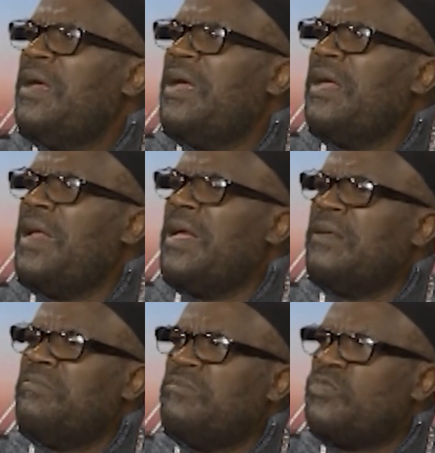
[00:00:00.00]
and
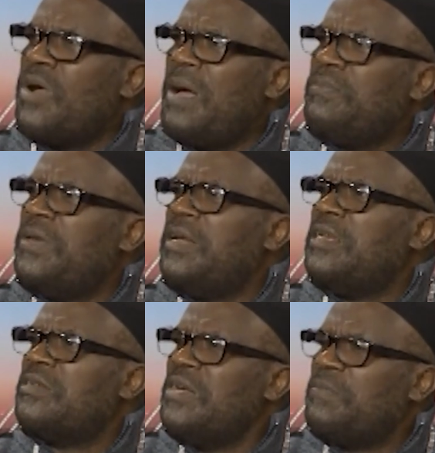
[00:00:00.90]
I dropped it,
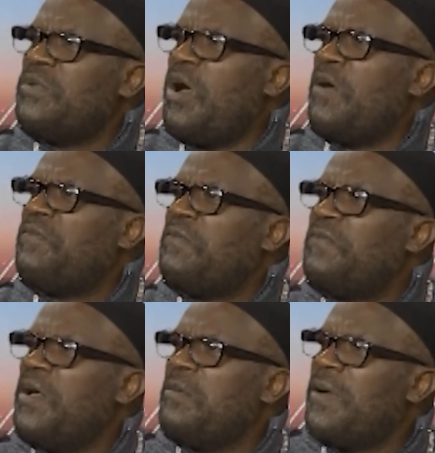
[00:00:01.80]
it slipped off and
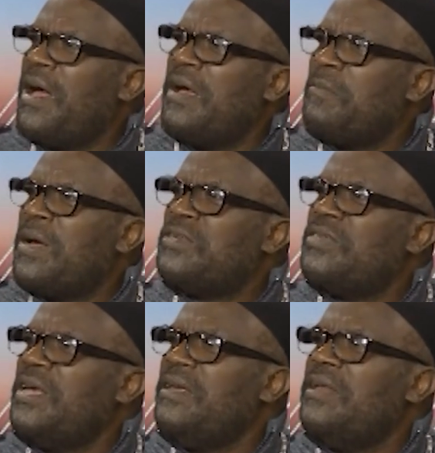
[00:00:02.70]
fell behind my
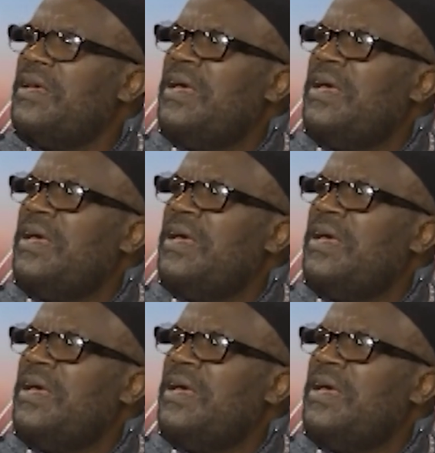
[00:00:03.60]
seat,